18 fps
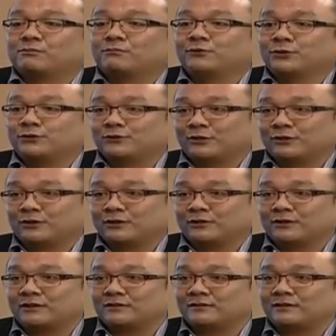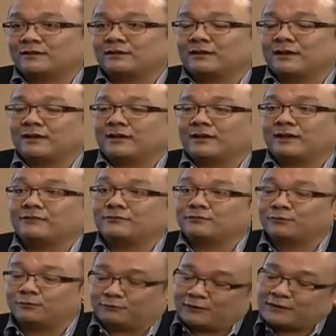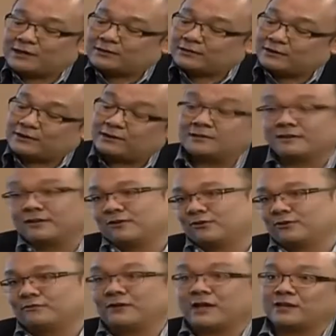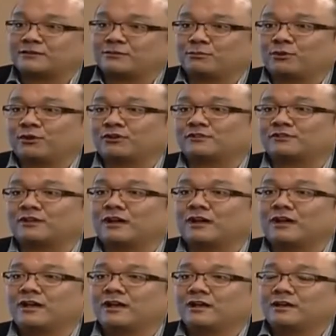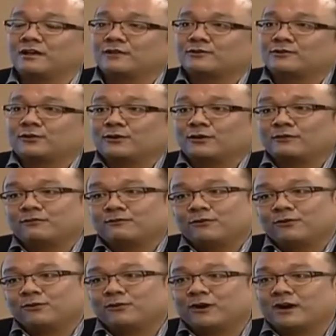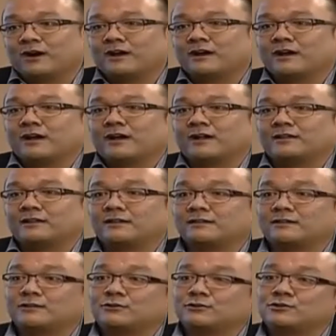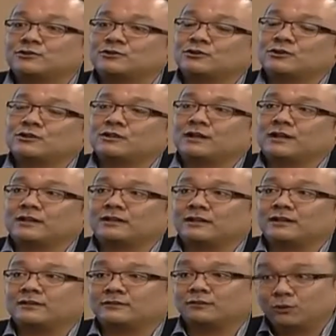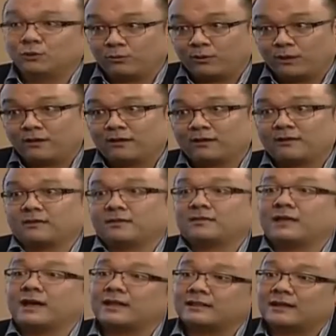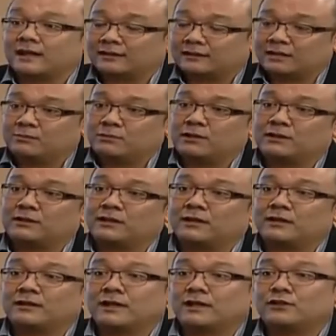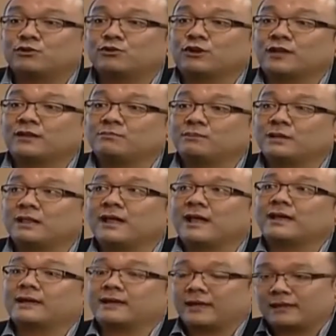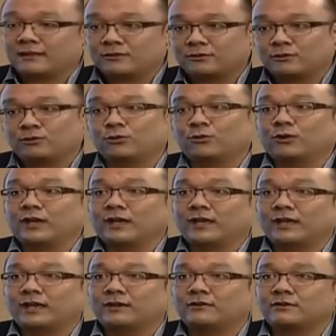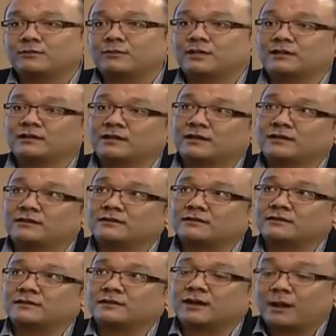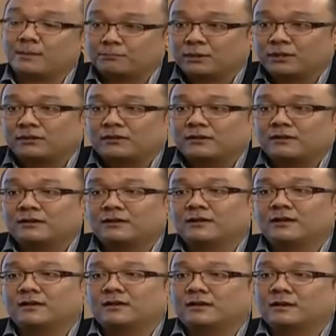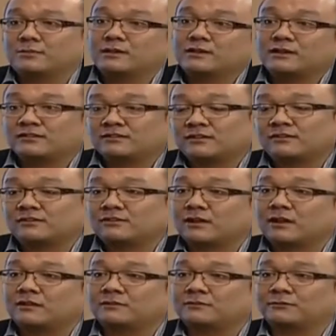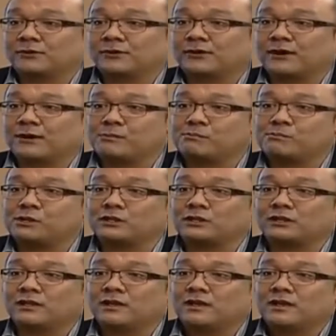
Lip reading: virtual currency and to fiat currency or vice versa. Mm-hmm. So if you are an institution that is doing that activity, then you can be likened to a remittance company, mm-hmm. remittance and transfer company.